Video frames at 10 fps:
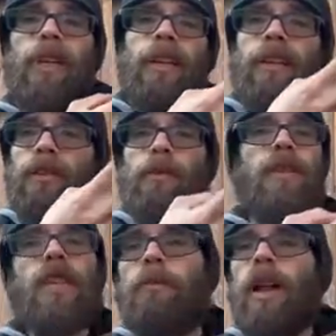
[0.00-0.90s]
Use some
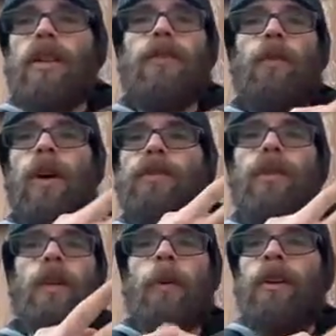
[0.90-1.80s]
cinder blocks if you want to,
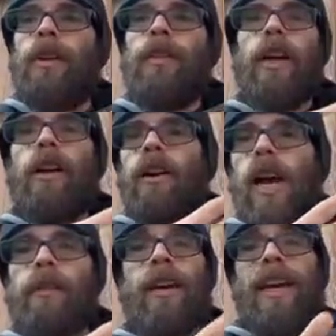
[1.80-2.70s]
get them underneath there, all
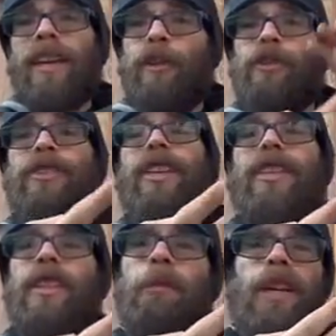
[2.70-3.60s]
right? Get your sticks
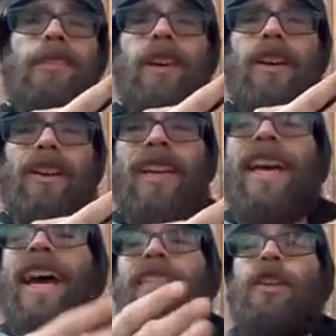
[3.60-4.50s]
in the base layer.
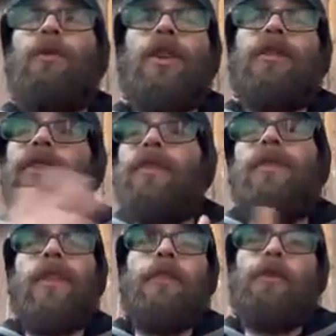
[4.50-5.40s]
And then you want your
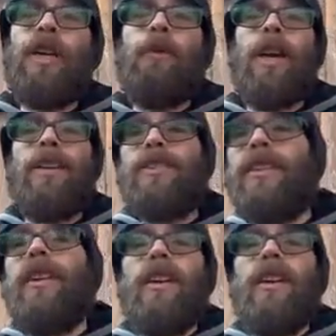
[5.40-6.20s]
50-50 green waste.